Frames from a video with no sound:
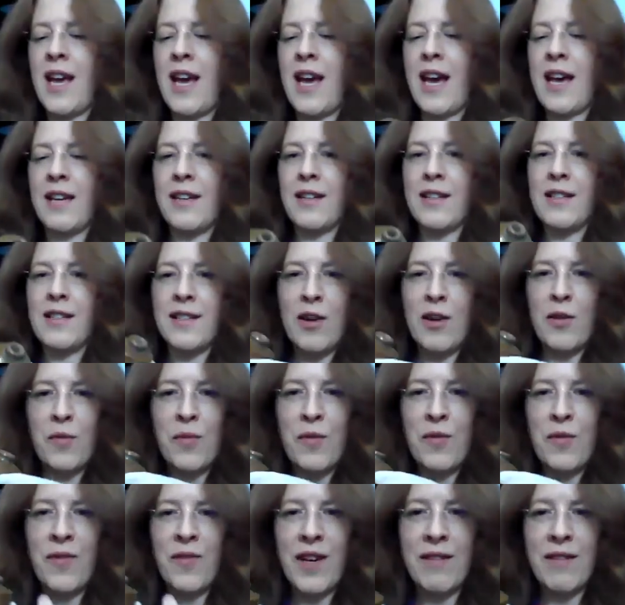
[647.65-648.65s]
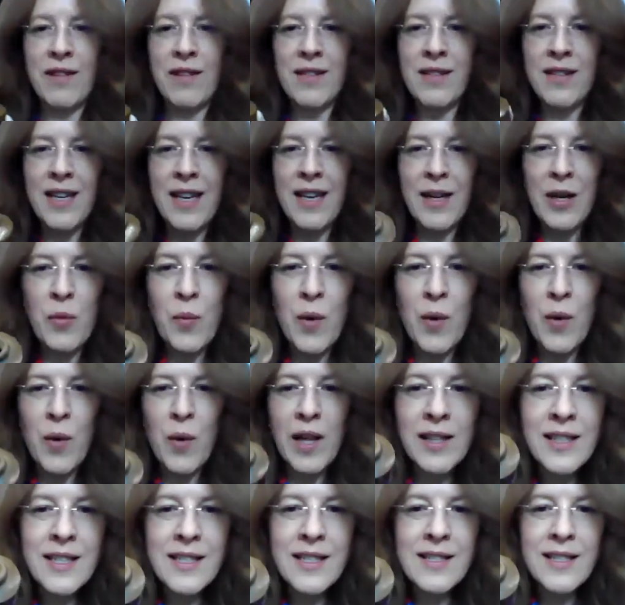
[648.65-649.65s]
And so we found this
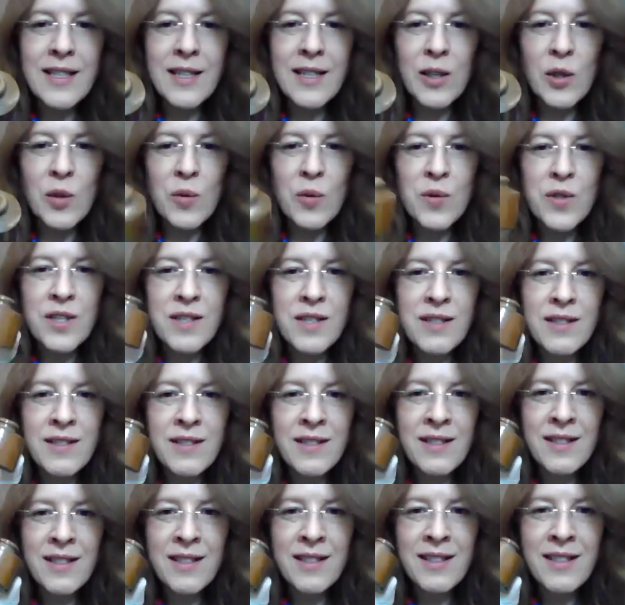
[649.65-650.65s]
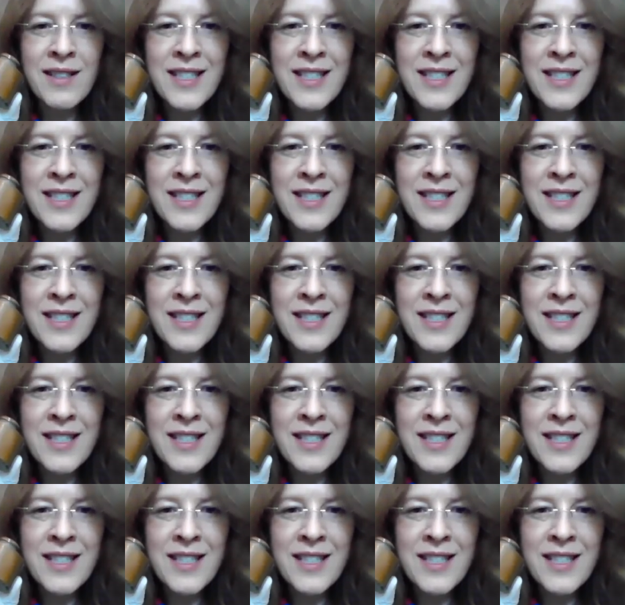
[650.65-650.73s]
inkwell. Isn't it gorgeous?